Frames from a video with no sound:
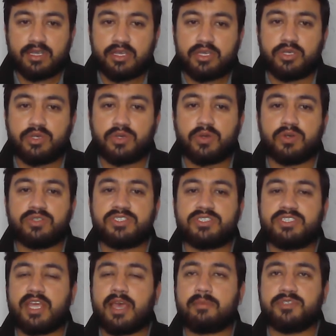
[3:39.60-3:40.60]
your
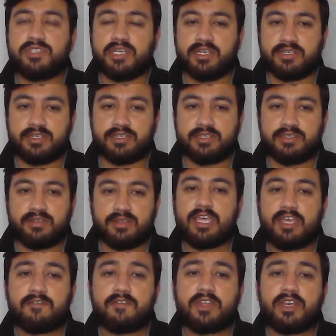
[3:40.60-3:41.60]
stepchildren,
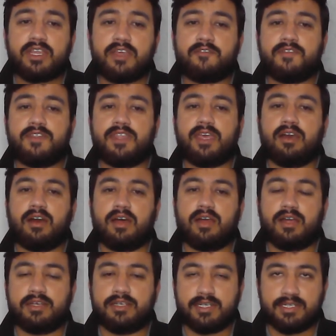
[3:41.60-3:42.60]
even if they are
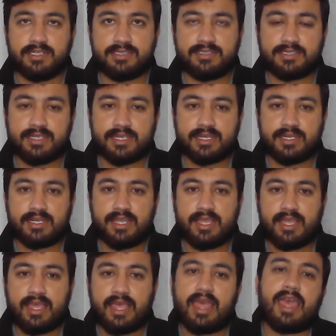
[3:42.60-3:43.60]
adults
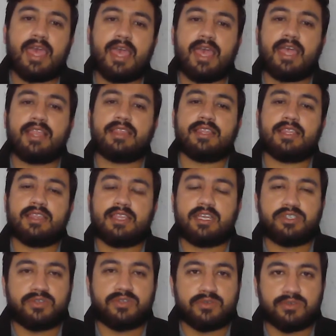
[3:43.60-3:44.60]
and they
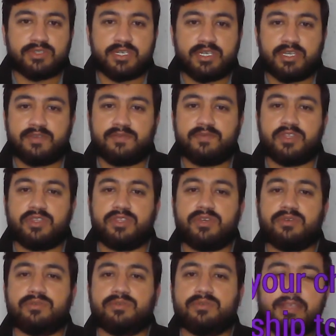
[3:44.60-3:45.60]
don't live with you.